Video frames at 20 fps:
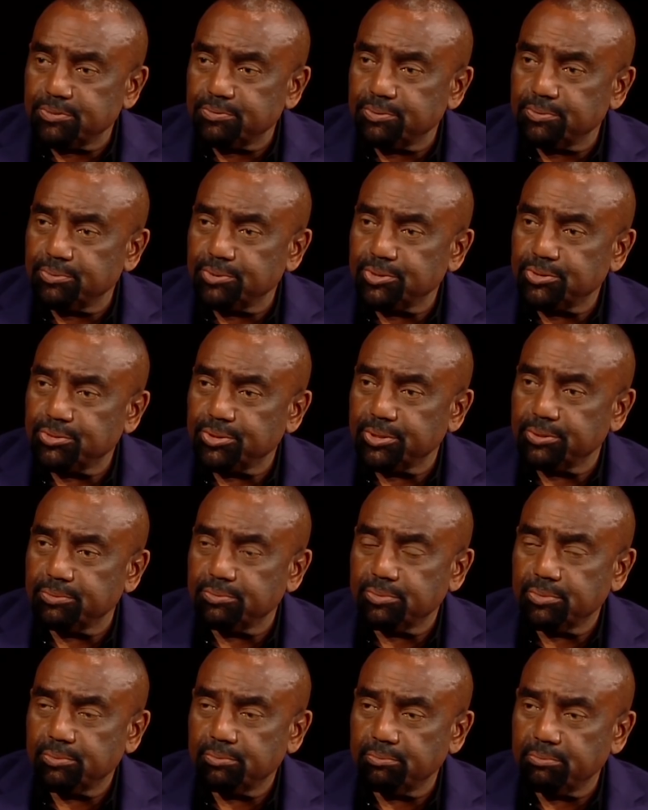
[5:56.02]
difference
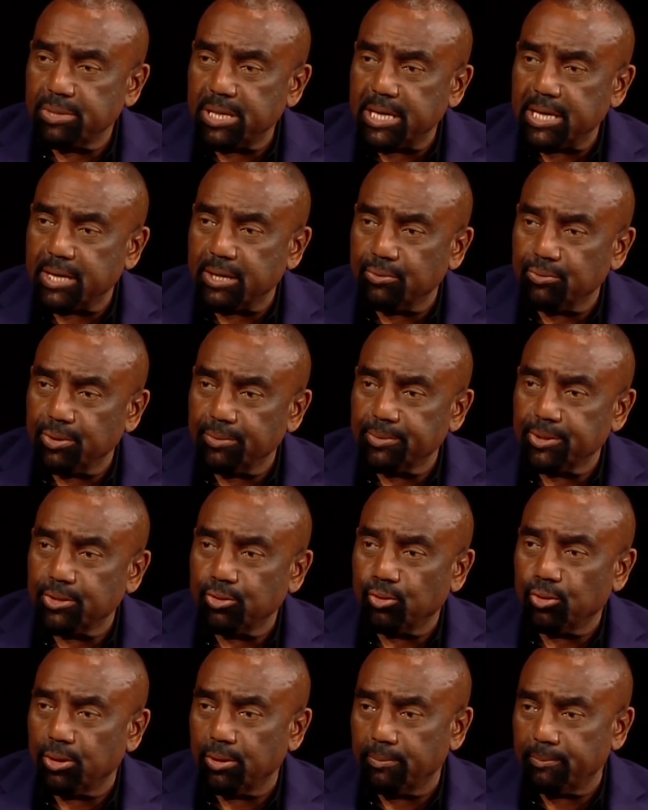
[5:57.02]
between men and women,
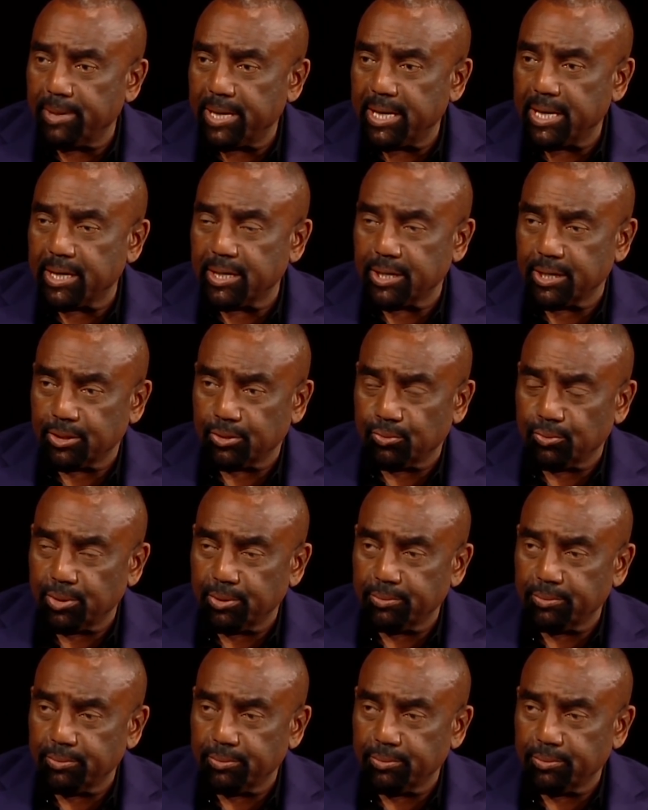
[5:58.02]
or a man and a